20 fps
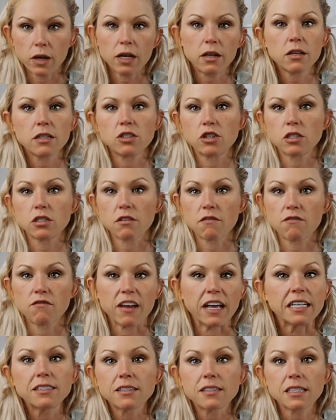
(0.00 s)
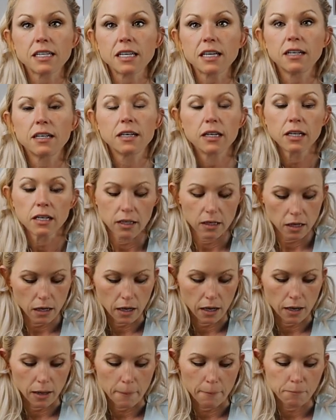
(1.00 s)
real, it's just fantasy.
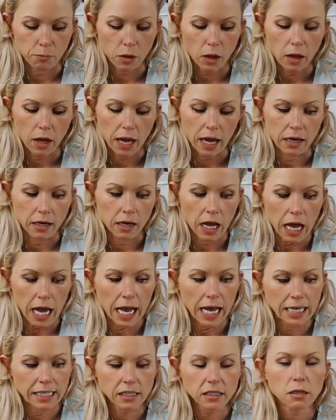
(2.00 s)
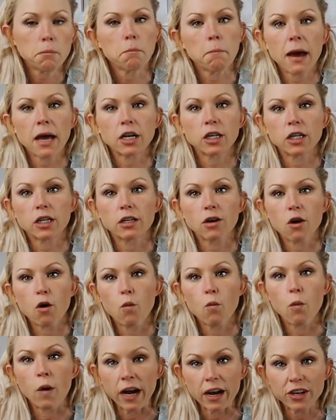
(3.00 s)
Um, and it doesn't matter
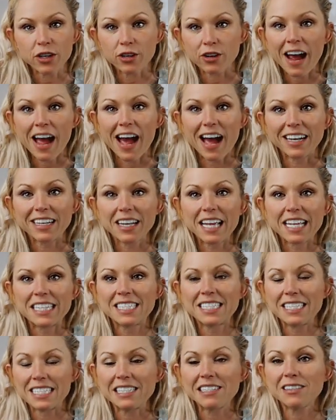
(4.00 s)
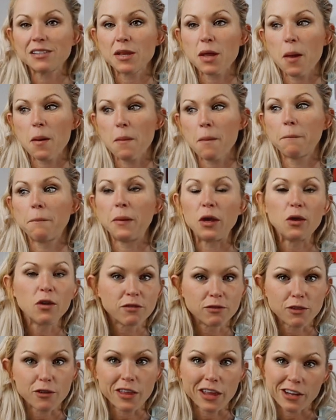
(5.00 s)
where you're at, it's still
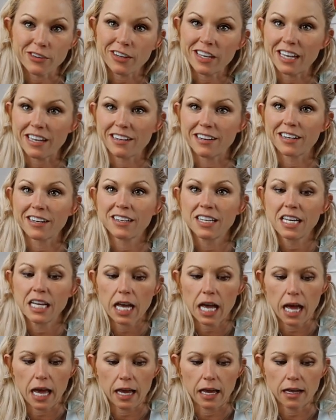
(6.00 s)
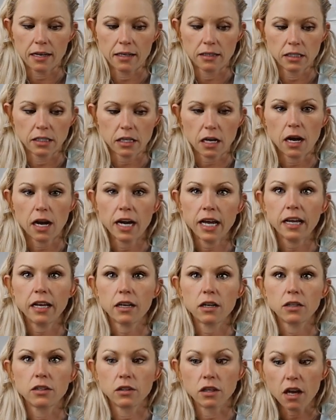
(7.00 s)
beautiful that you're here and
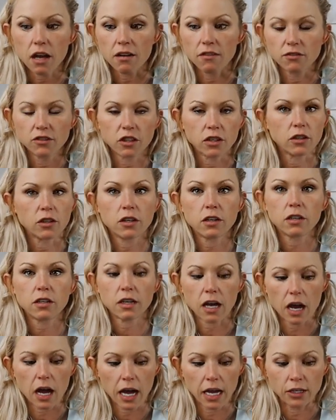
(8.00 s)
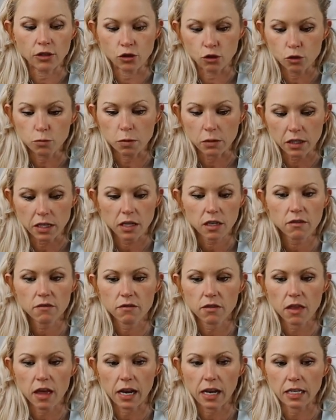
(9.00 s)
I love to learn. I do
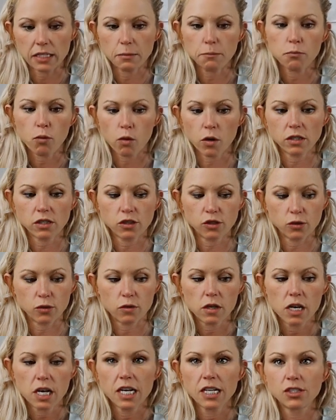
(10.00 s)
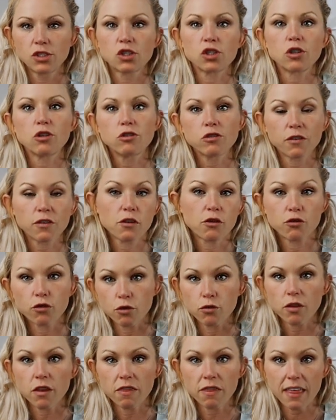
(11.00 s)
believe that it's important to search for the
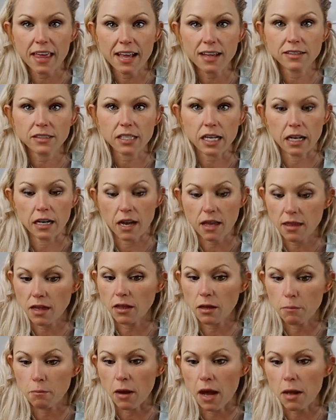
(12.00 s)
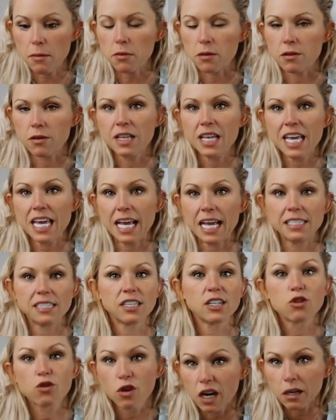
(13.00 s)
truth in things, and I think the Bible is
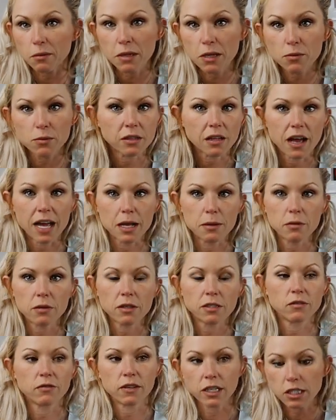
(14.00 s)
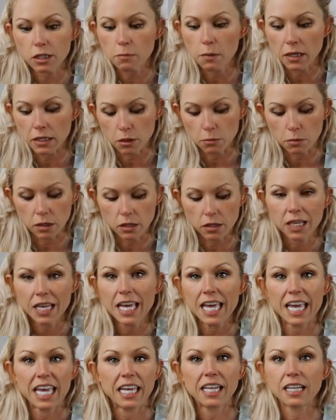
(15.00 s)
incredibly reliable. It's very dependable.
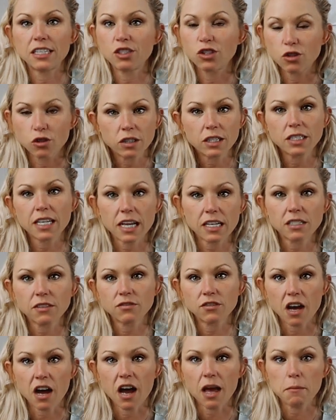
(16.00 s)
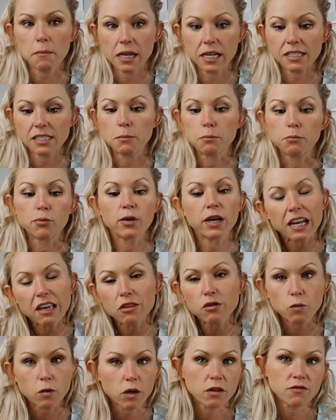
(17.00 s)
It has stood the test of time. It is the
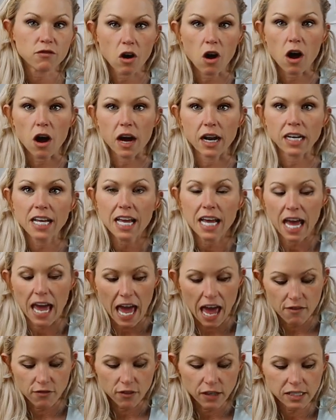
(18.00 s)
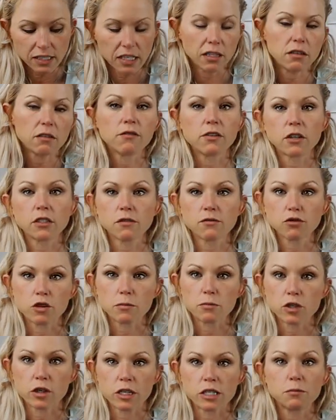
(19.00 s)
breathed word of God. Every single verse of
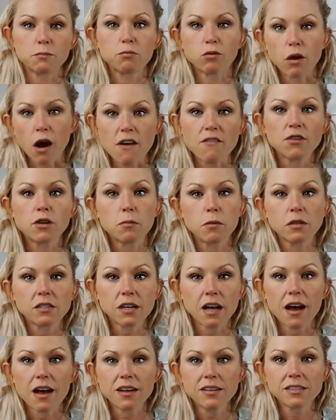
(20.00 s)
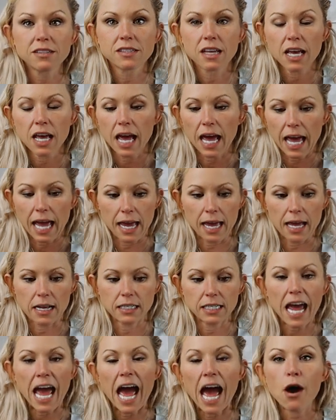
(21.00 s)
scripture is profitable to us,
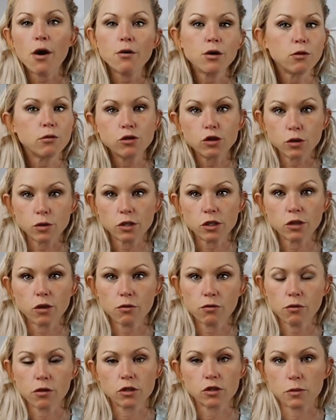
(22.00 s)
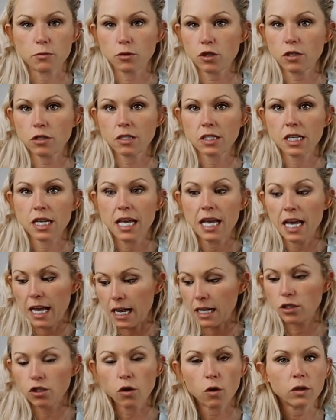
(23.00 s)
and how you choose to go through the scriptures
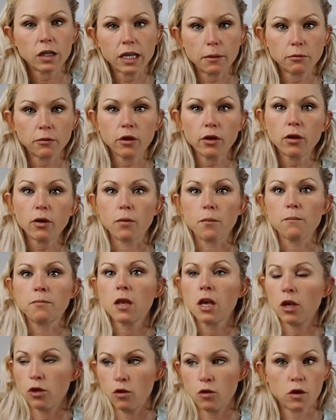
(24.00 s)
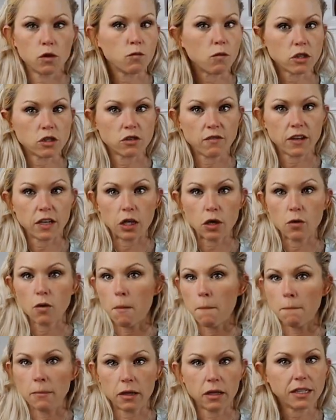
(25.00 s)
is totally up to you. You can watch a video
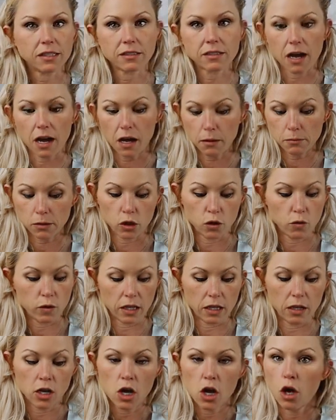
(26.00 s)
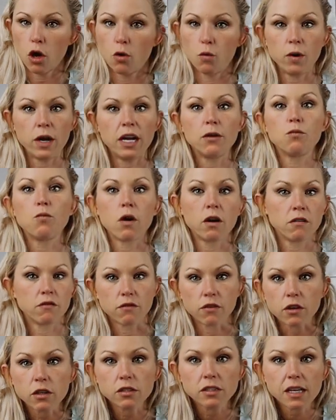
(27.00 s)
a million times, you can read one
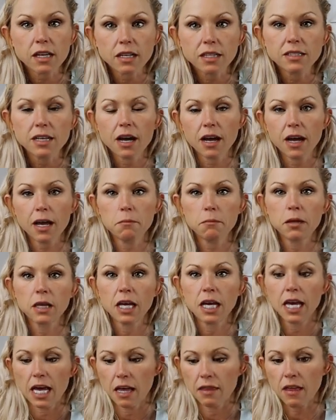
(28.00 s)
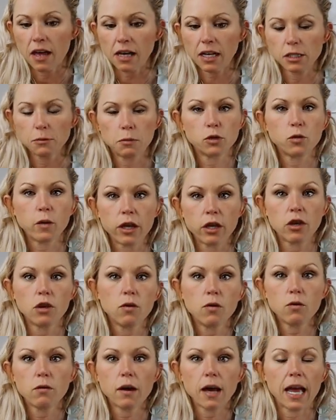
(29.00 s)
verse at a time. That is between
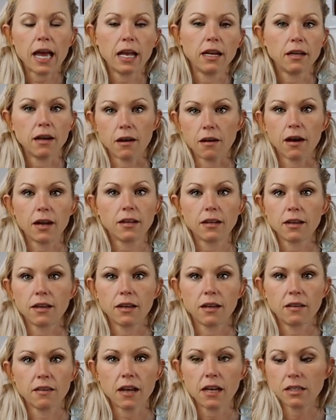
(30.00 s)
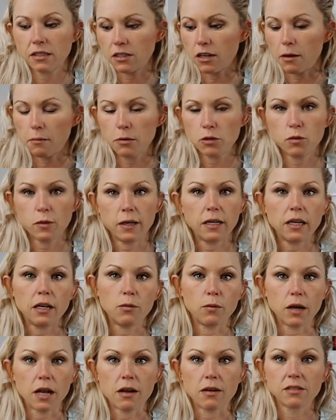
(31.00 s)
you and God that is not between
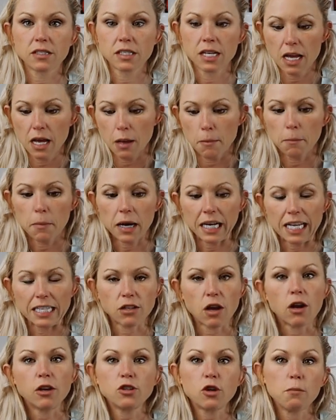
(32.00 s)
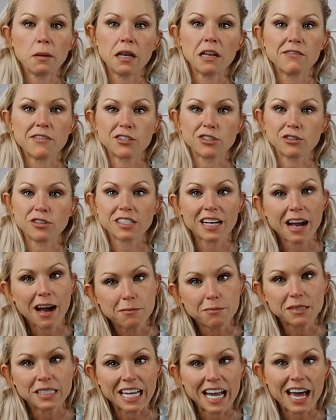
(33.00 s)
anyone else. But it's also beneficial to
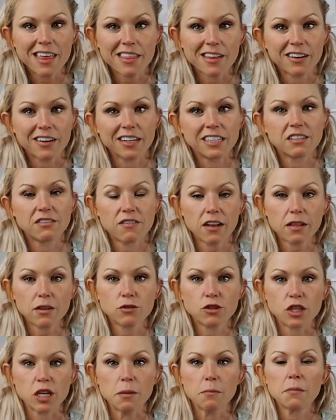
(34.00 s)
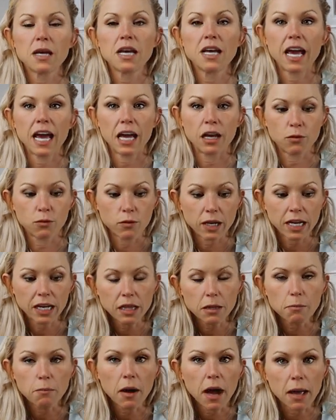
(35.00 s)
come together into fellowship and
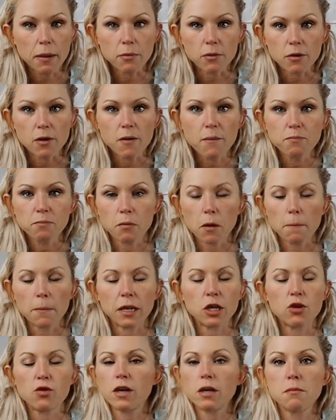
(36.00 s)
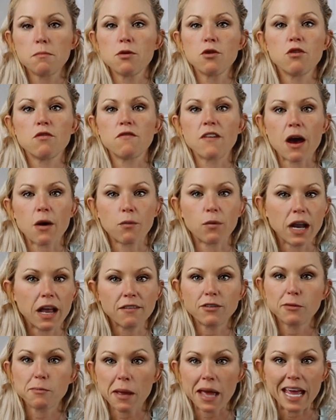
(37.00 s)
read the Bible, but you can move at
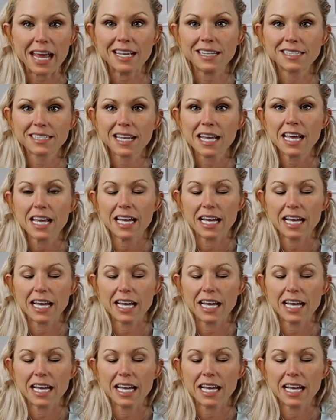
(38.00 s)
whatever pace